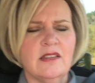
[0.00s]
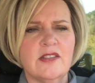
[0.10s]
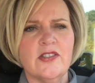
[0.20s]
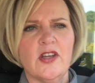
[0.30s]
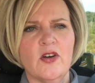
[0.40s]

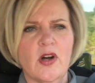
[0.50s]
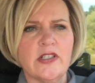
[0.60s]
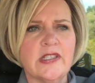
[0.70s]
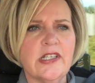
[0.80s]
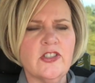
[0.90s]
So our
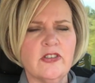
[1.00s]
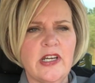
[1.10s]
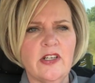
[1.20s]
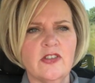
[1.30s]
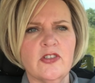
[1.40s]
6th
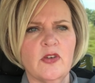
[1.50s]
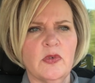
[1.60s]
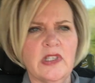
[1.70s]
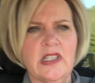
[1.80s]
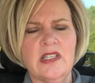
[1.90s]
graders are
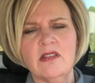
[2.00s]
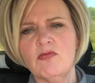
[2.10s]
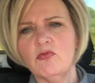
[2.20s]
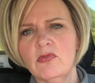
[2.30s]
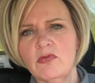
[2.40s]
really
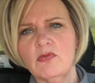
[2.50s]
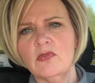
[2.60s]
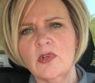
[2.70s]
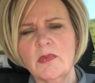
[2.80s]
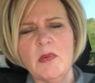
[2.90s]

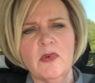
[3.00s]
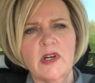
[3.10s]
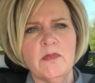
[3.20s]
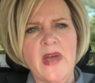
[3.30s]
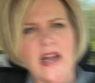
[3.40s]

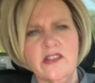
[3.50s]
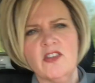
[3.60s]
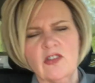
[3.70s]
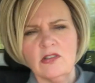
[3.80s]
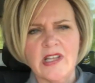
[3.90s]
remembering back to
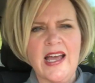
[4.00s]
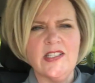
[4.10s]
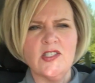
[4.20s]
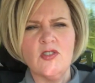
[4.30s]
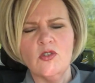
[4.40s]
their
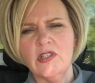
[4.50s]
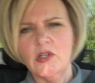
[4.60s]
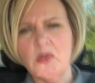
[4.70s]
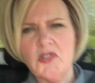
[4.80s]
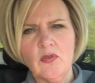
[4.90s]
last school year
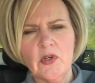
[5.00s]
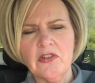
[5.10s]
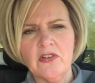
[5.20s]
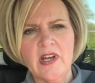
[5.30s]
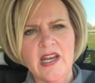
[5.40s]
was 4th
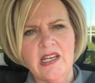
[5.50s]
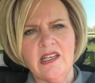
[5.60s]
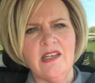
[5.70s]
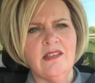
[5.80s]
grade, and